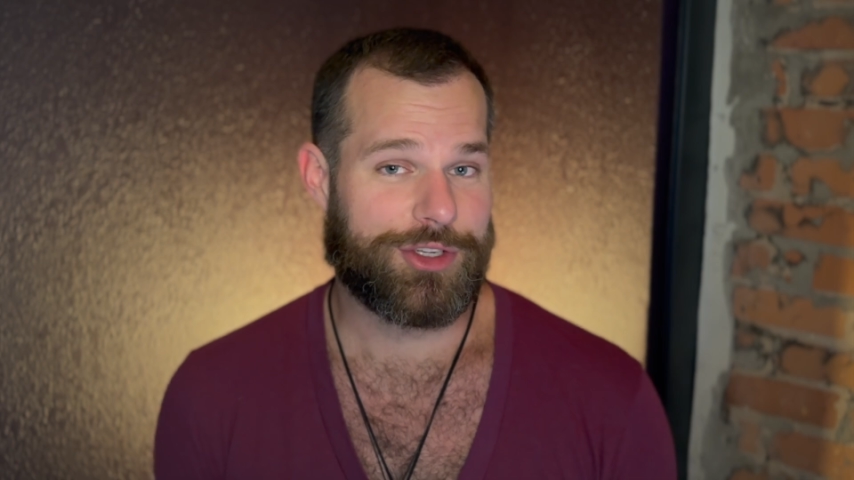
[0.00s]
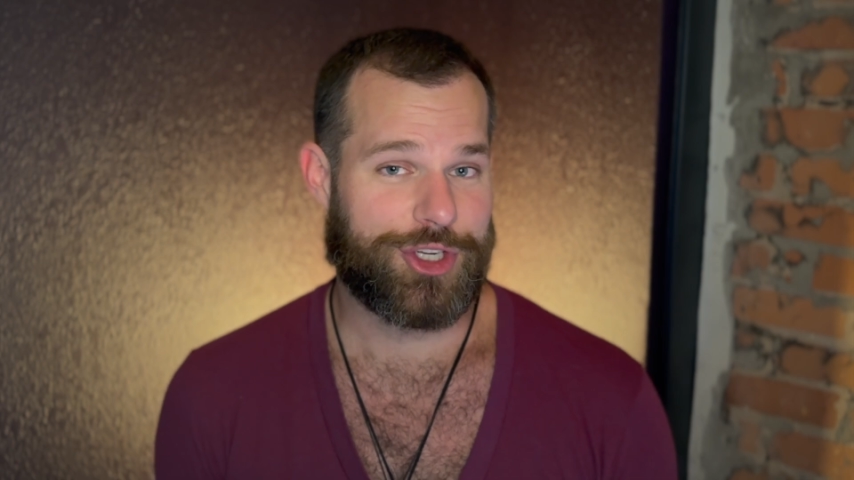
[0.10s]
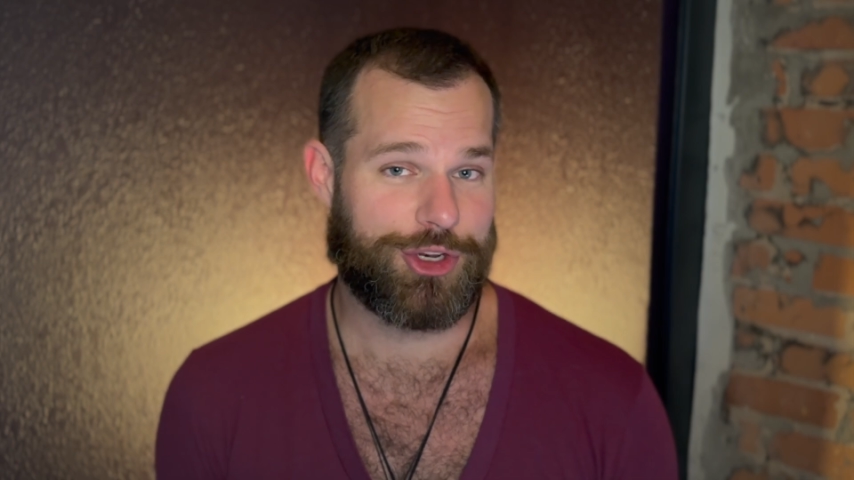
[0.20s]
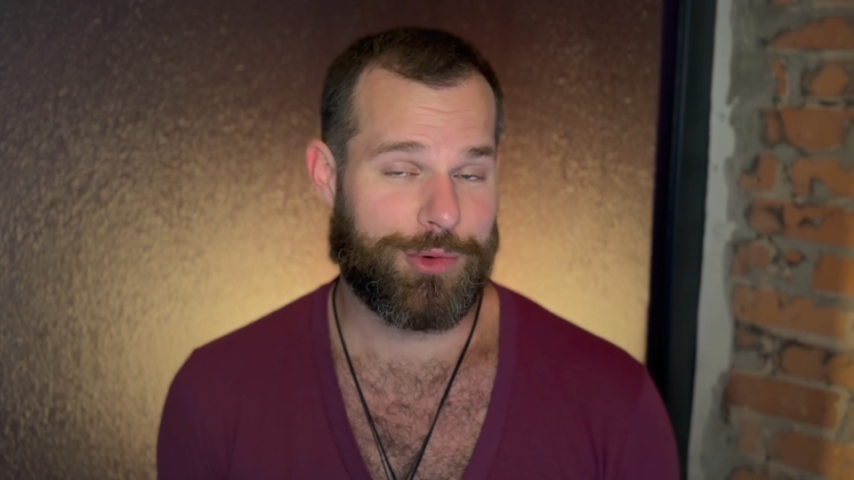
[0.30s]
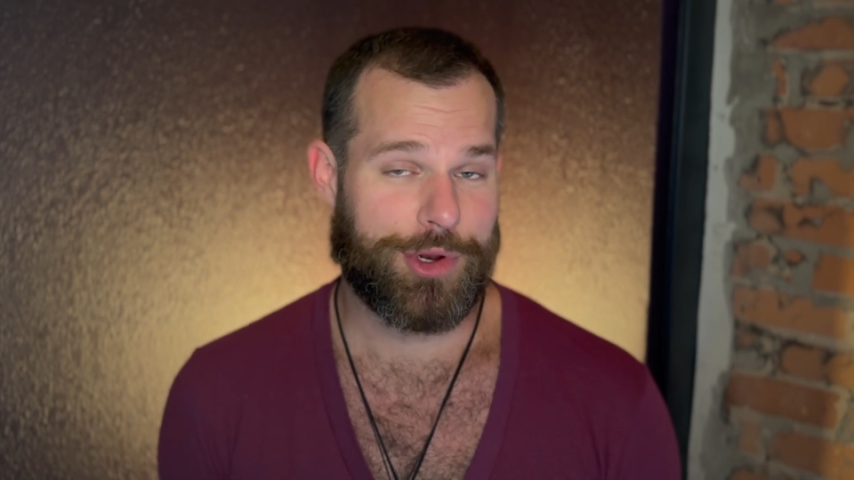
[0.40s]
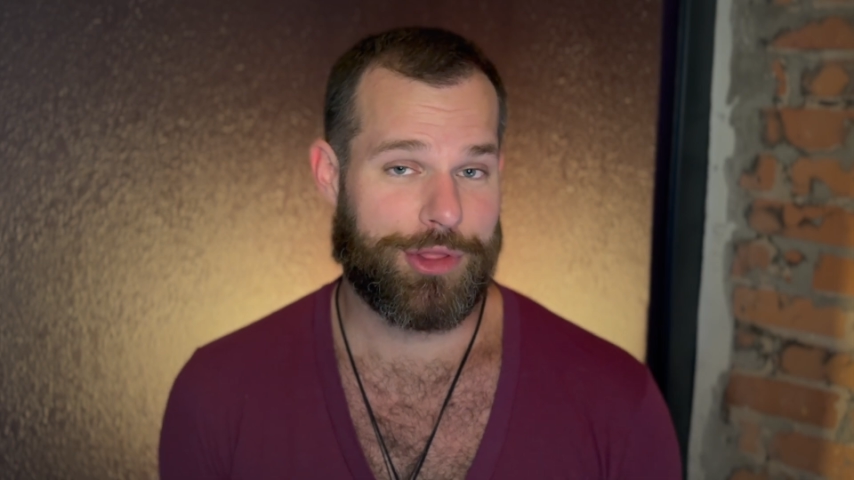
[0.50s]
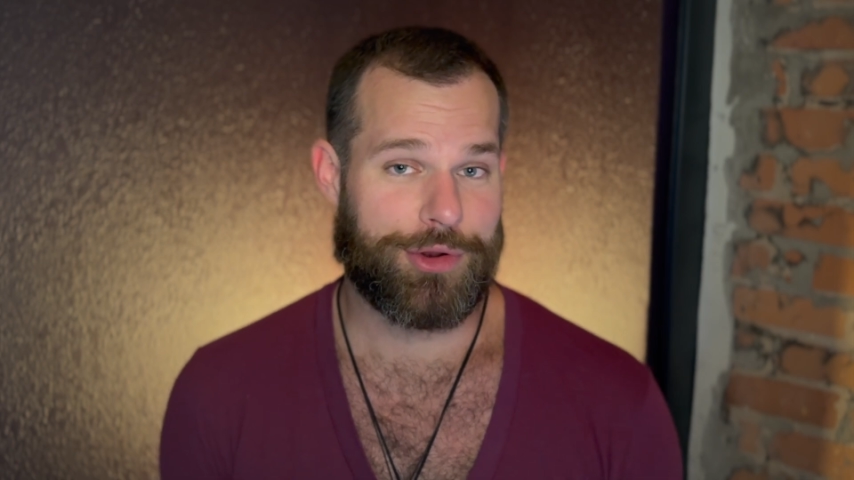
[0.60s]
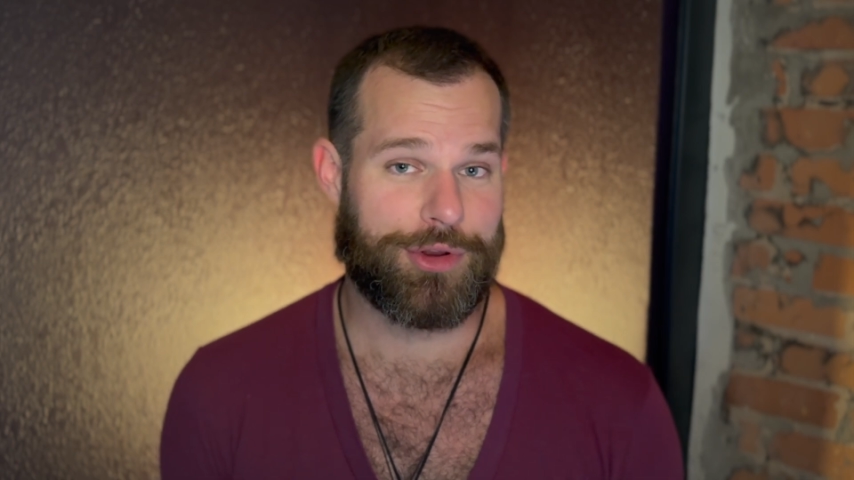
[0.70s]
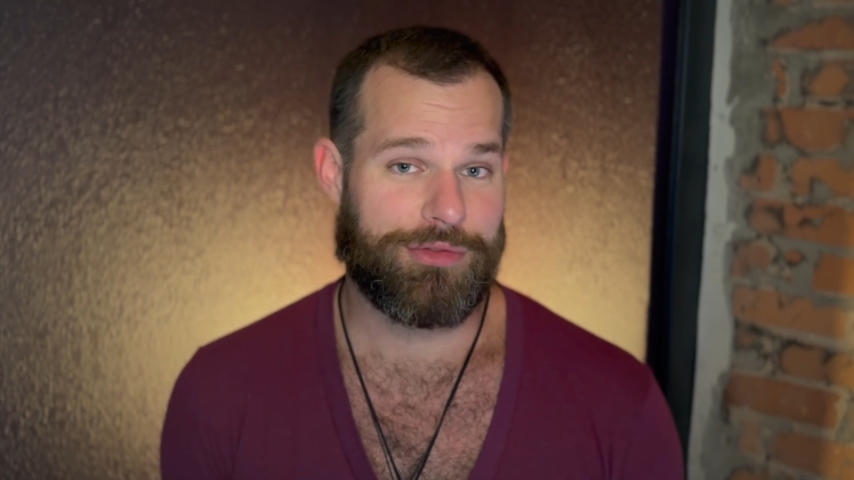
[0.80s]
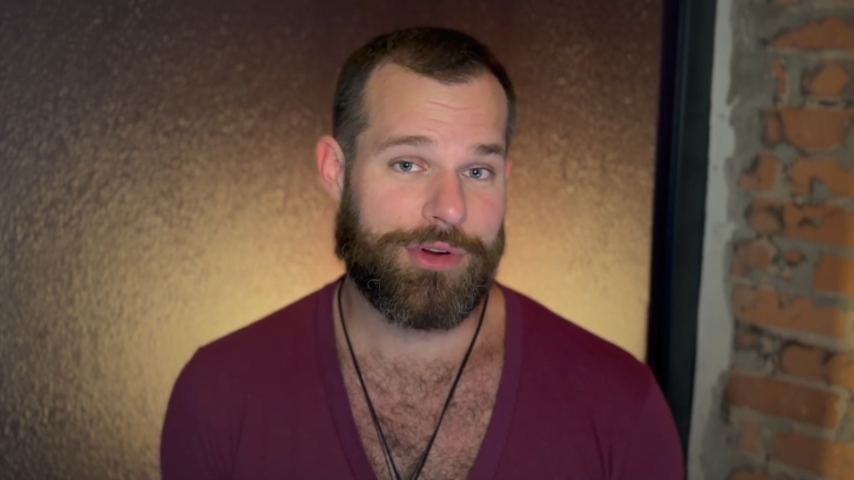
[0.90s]
January
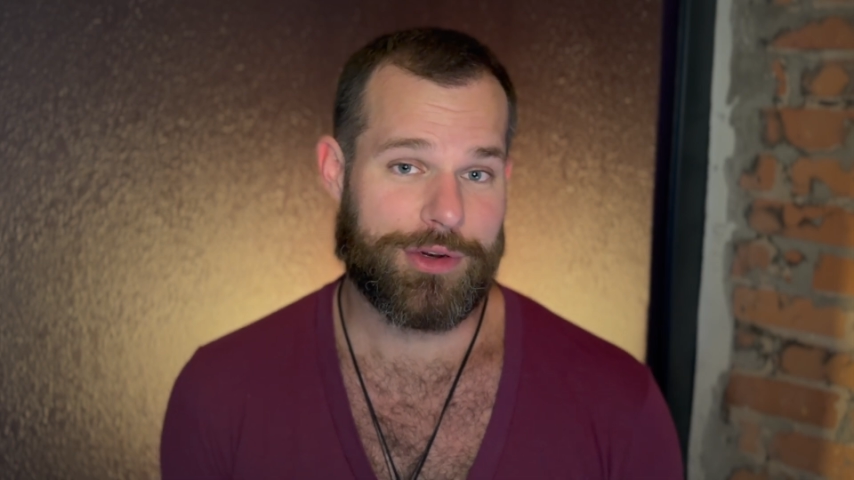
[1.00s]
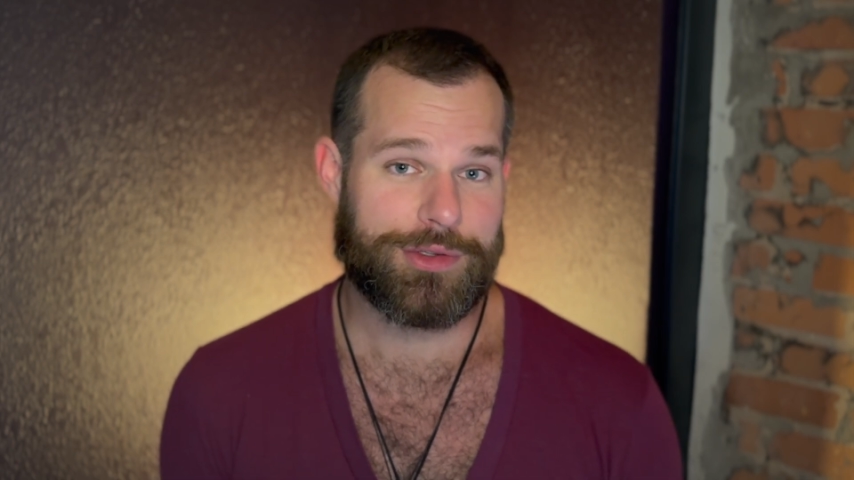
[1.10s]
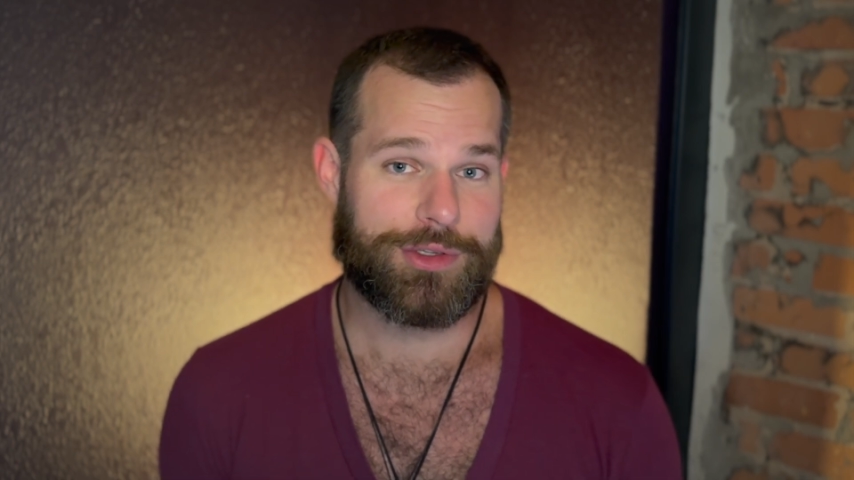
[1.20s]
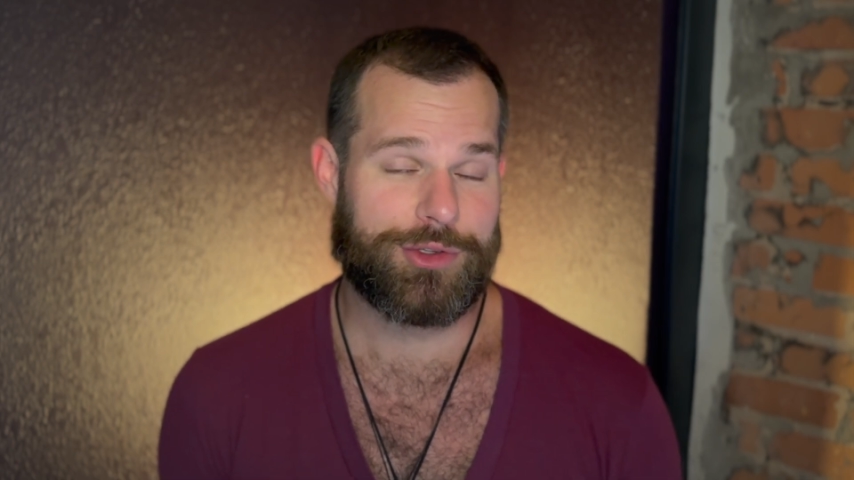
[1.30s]
31st,